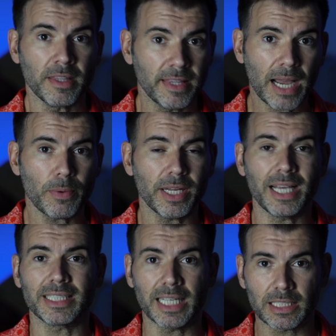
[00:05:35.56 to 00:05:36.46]

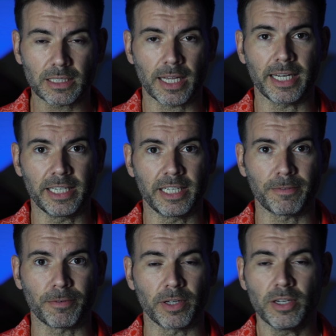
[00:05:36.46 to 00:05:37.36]
Nowadays, it's slightly
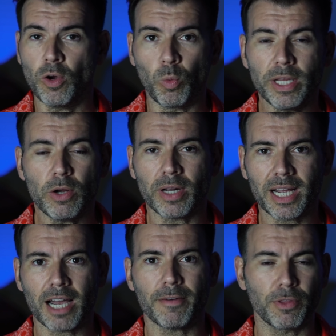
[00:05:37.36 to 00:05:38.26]
different. We don't
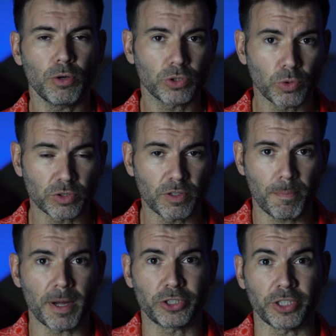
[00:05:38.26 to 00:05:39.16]
have those sorts of
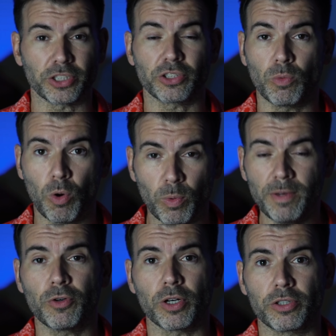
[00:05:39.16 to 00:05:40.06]
budgets. So what
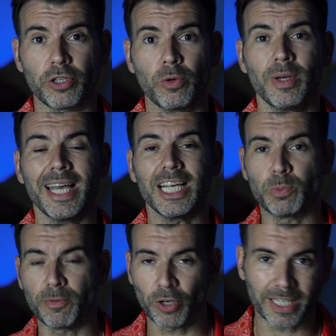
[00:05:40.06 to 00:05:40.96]
we've got to do is
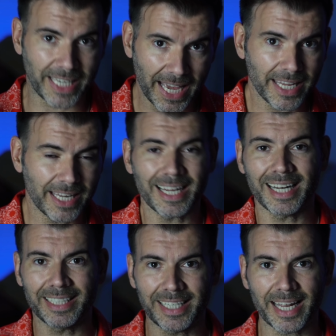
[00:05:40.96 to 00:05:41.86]
we've got to get in
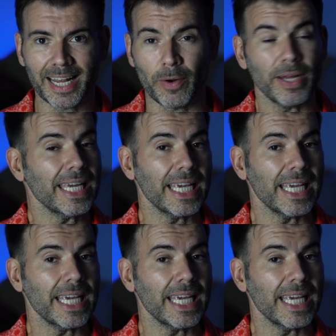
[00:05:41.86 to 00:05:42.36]
and get out.